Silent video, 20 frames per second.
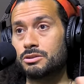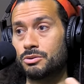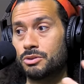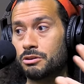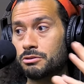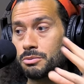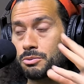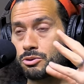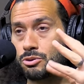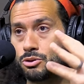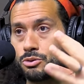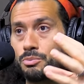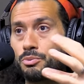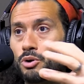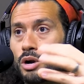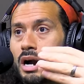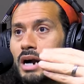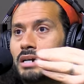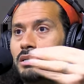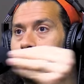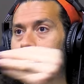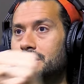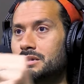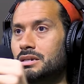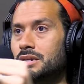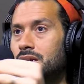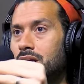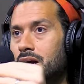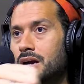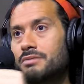So there's two
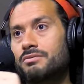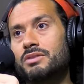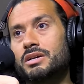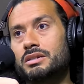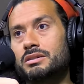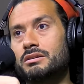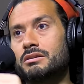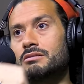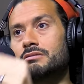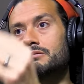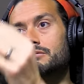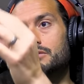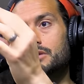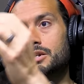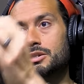proxies at conflict here.